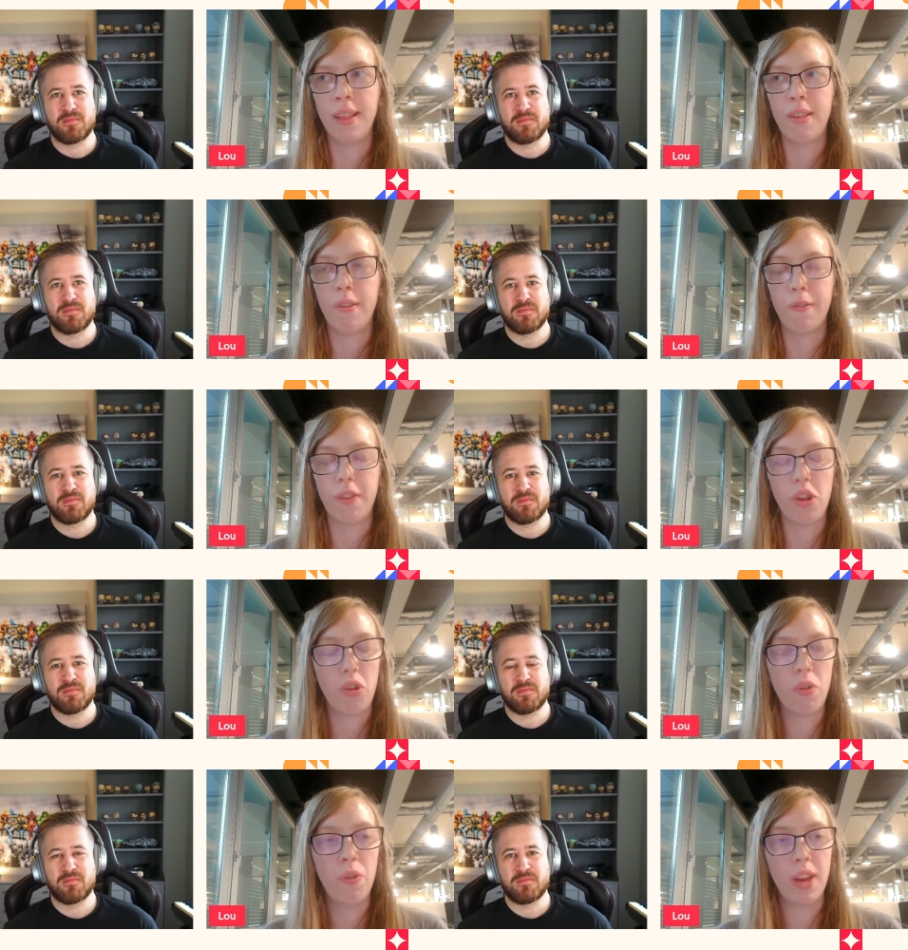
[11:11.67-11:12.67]
Speaker 1: end of
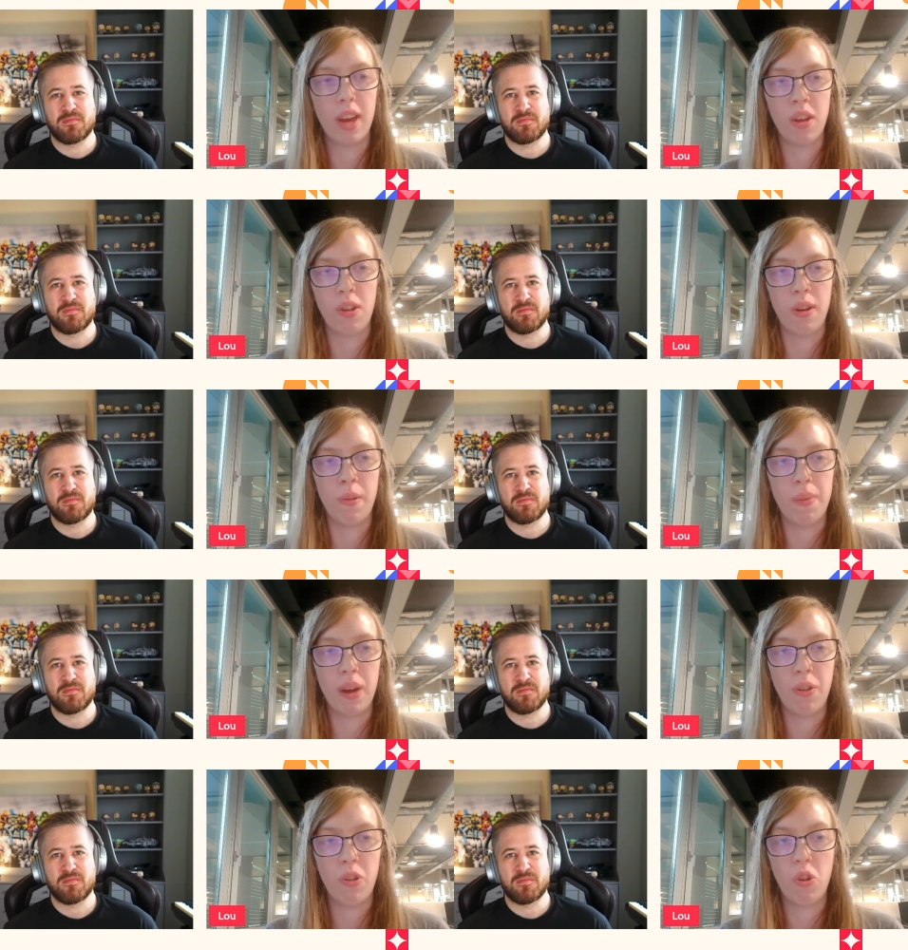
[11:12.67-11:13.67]
the school year, so
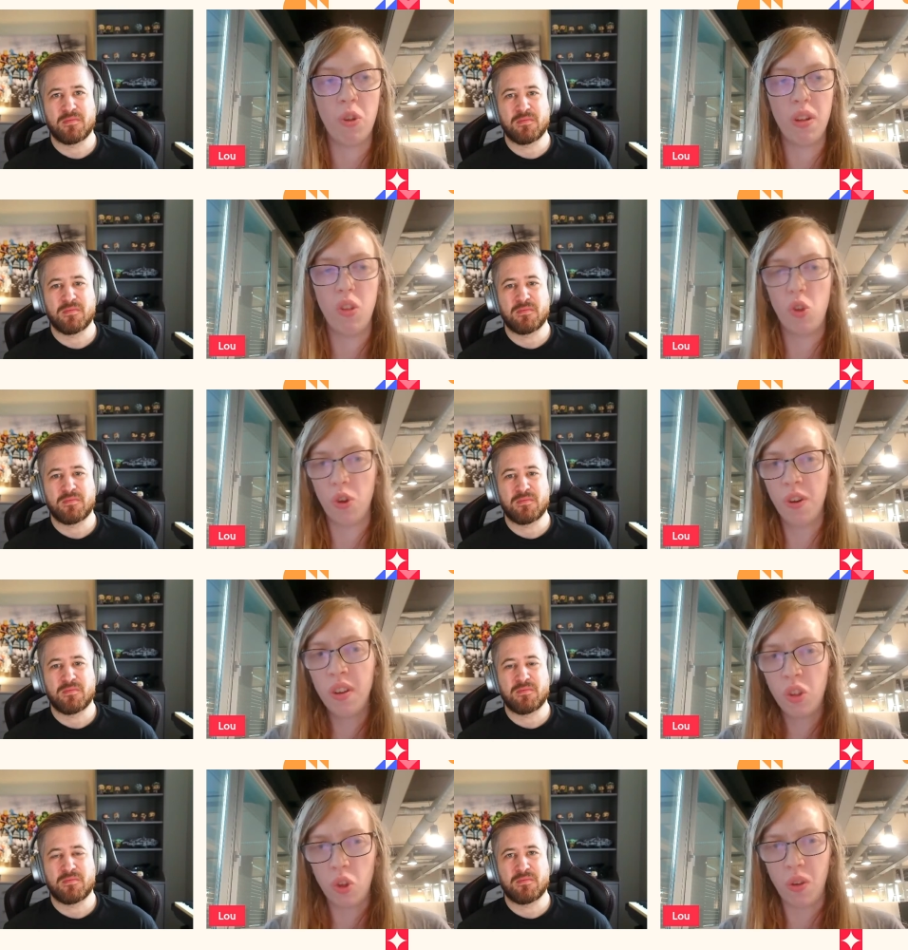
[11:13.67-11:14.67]
about Ju-
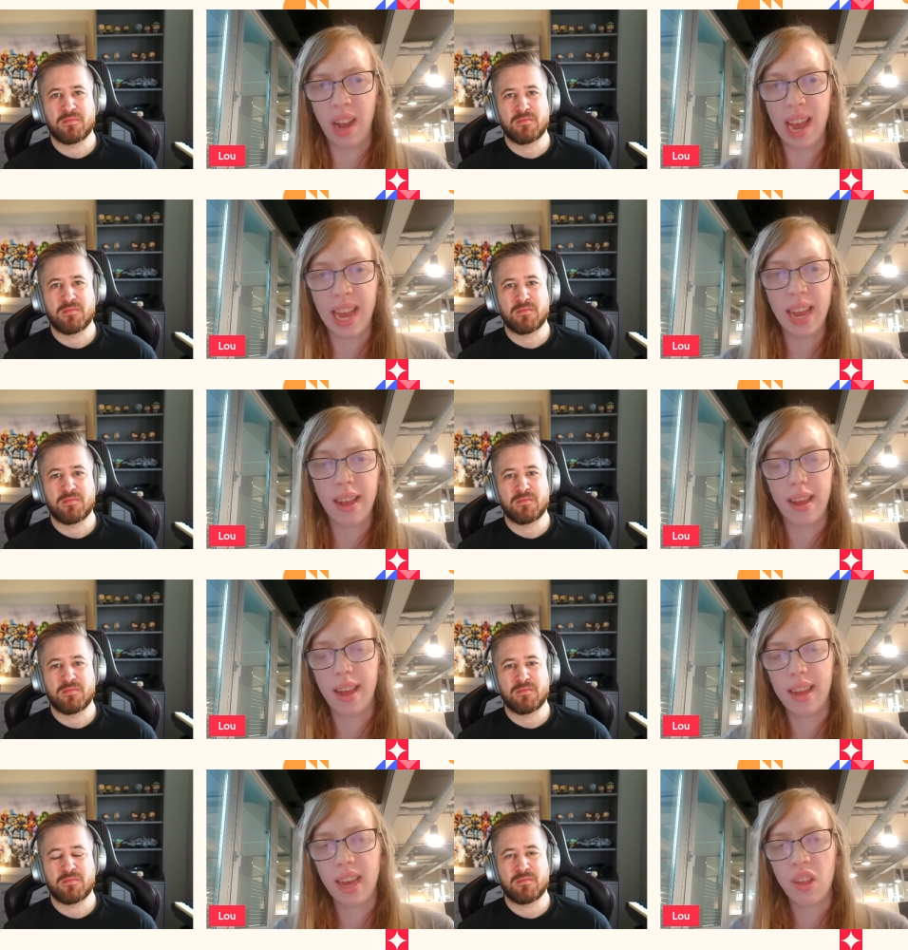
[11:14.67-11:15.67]
June, July,
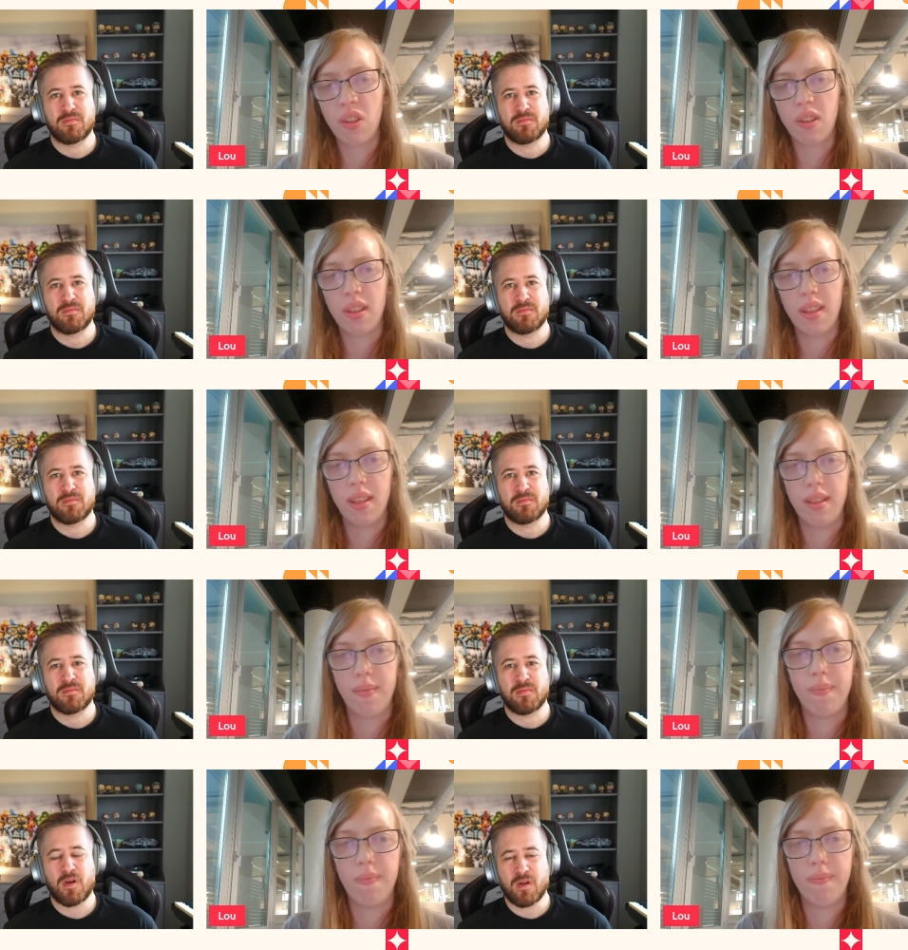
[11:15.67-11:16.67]
I guess.
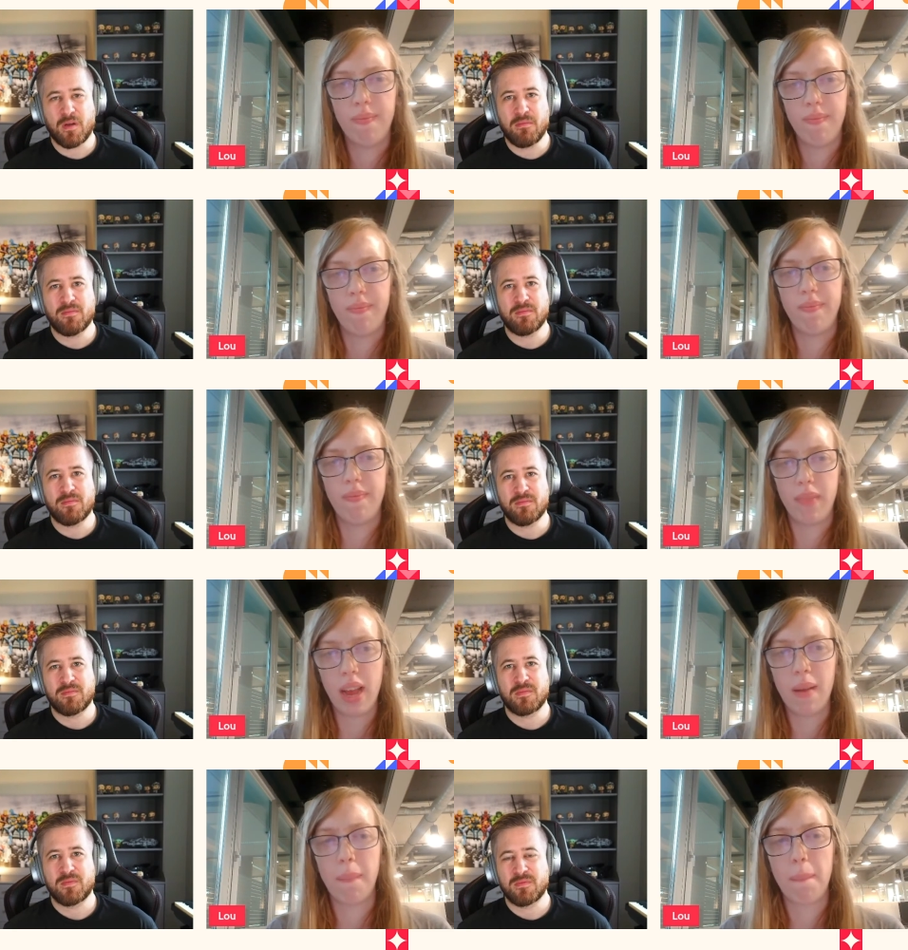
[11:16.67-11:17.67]
Speaker 2: Okay.
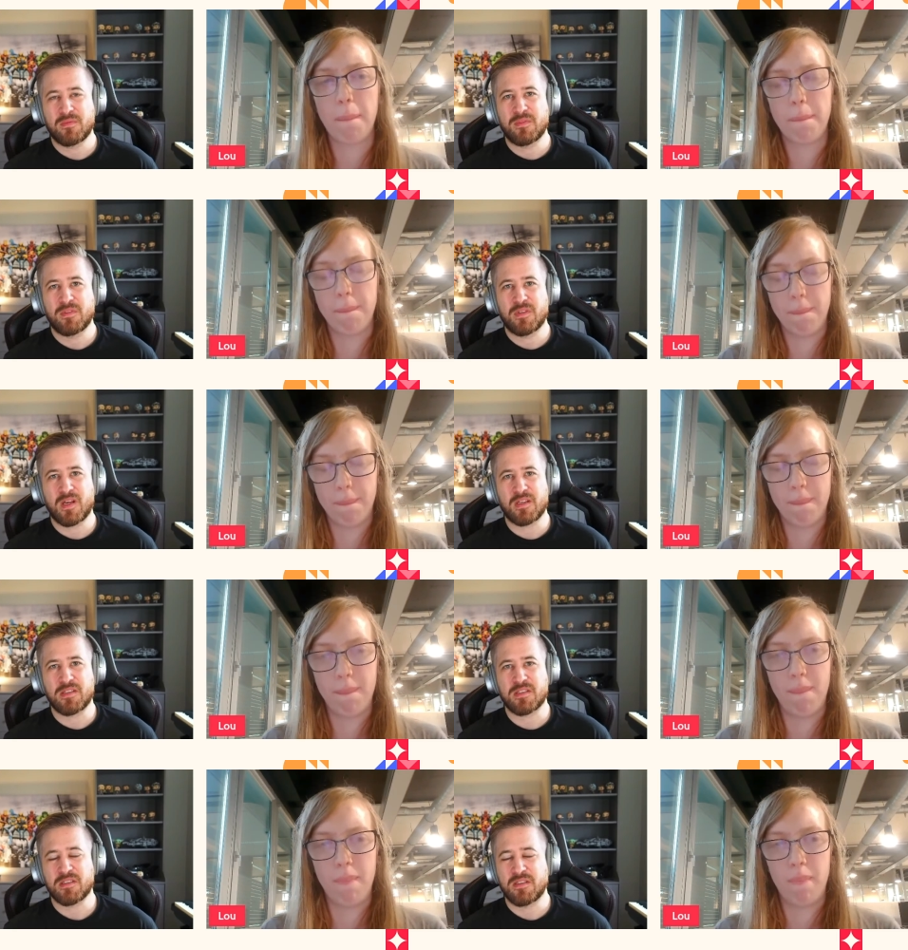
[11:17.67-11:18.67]
Yeah.
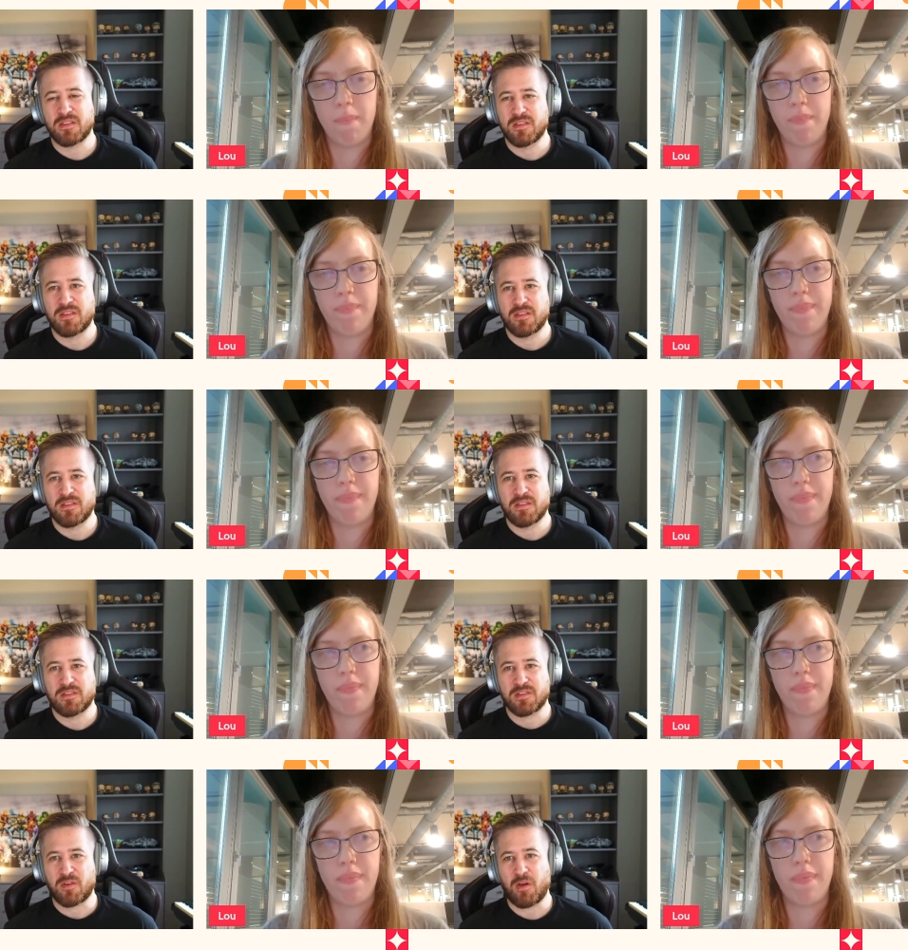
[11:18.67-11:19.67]
Nice.
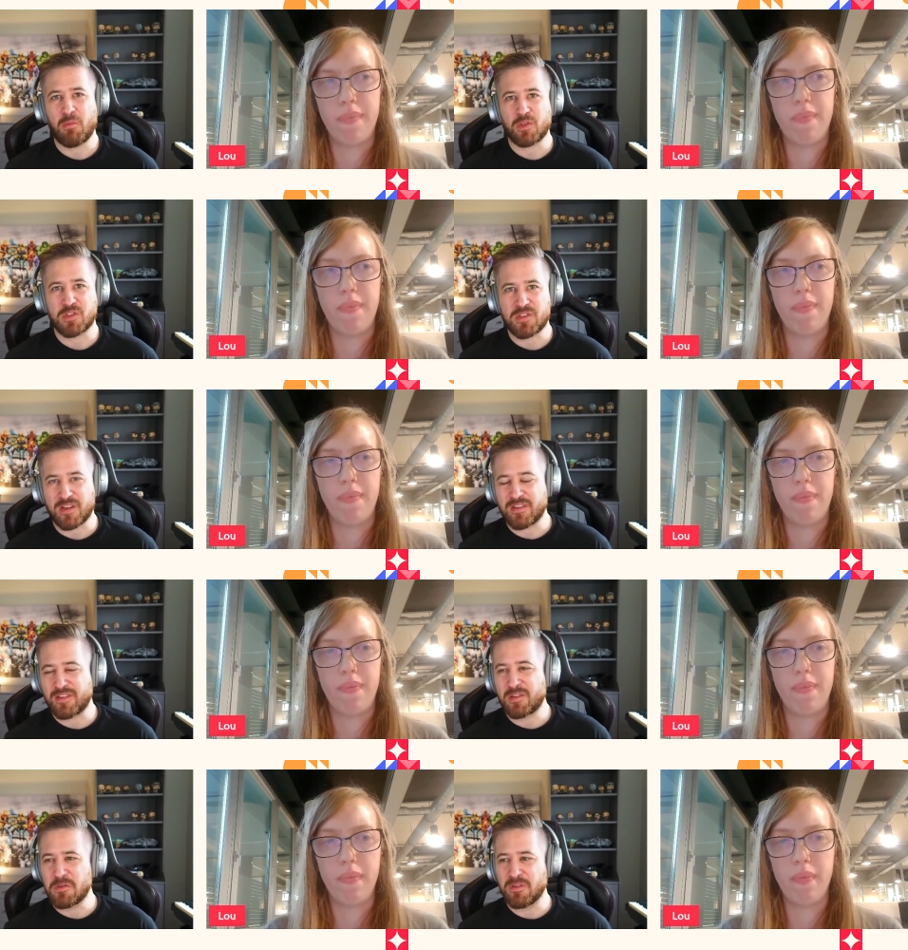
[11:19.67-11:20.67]
So almost done.
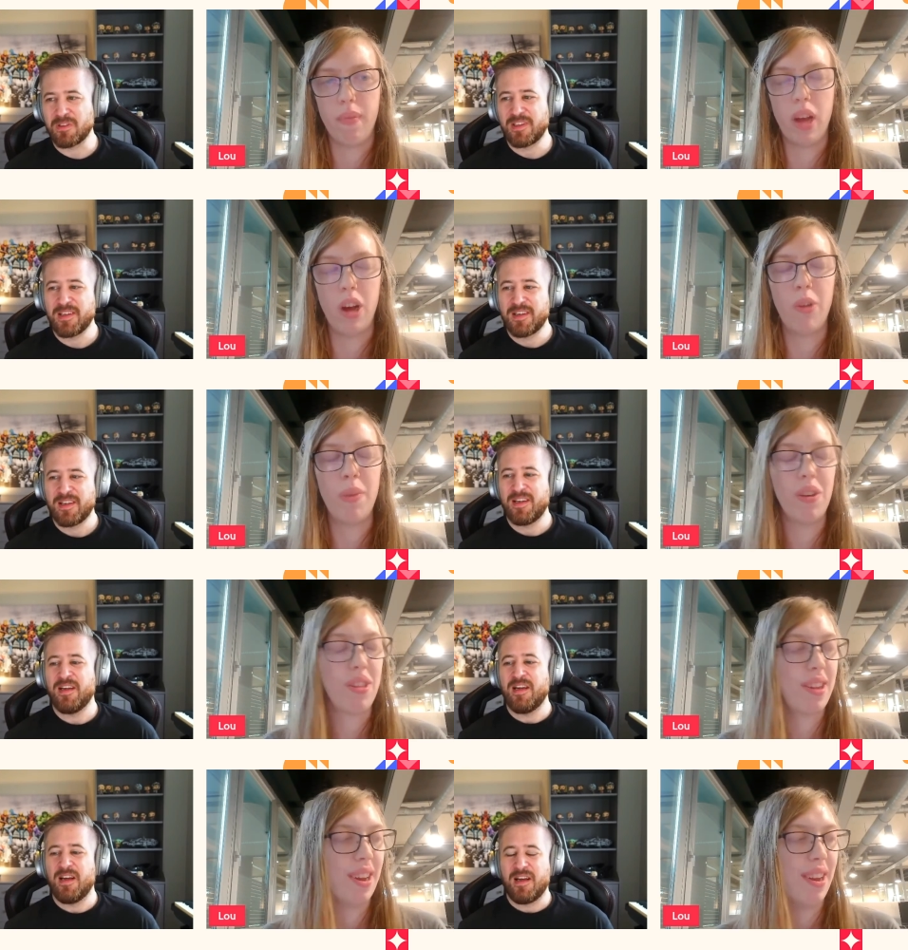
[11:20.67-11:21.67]
Cool.
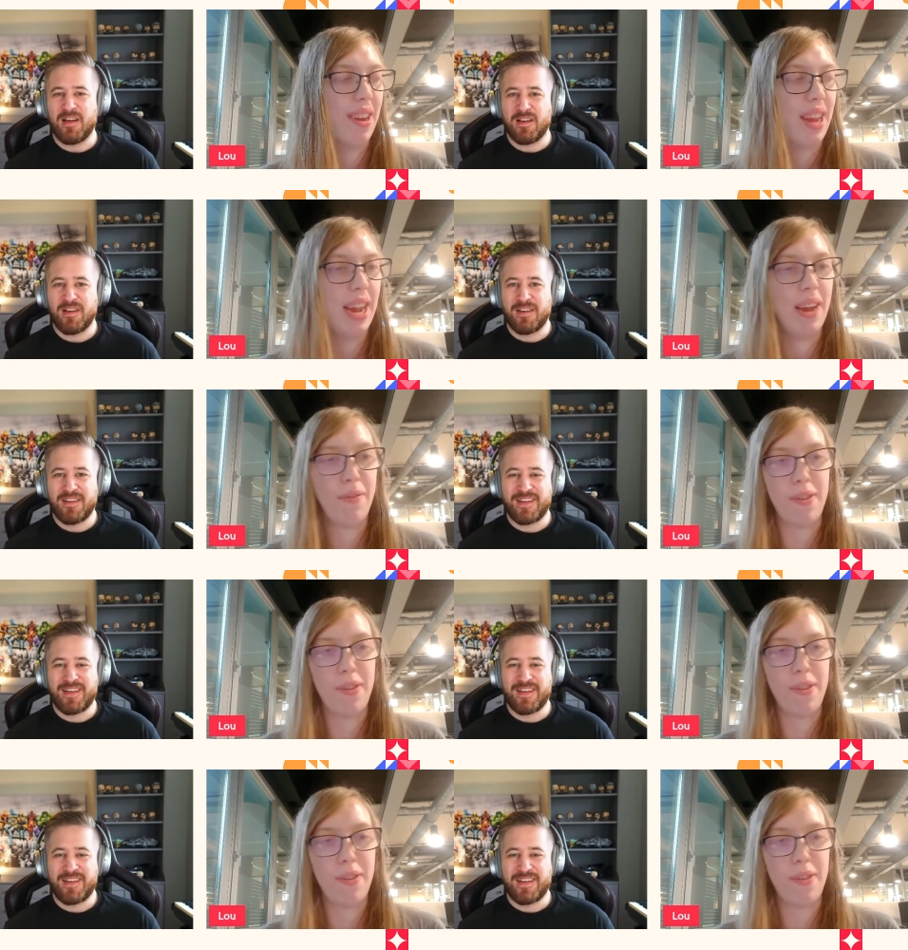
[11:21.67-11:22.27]
Speaker 1: Almost done. Yeah,